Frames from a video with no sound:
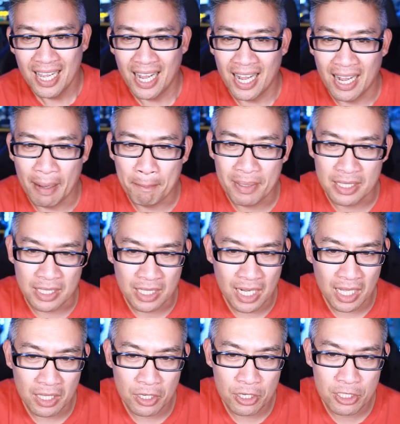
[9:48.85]
but the
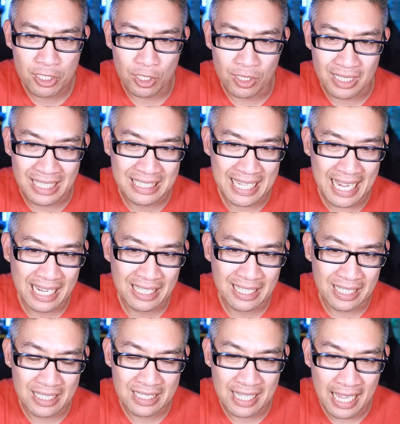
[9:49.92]
colors look
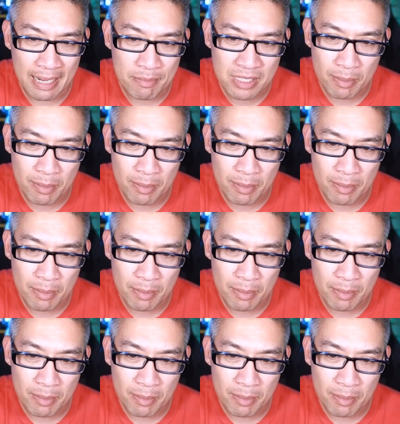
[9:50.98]
exactly the same.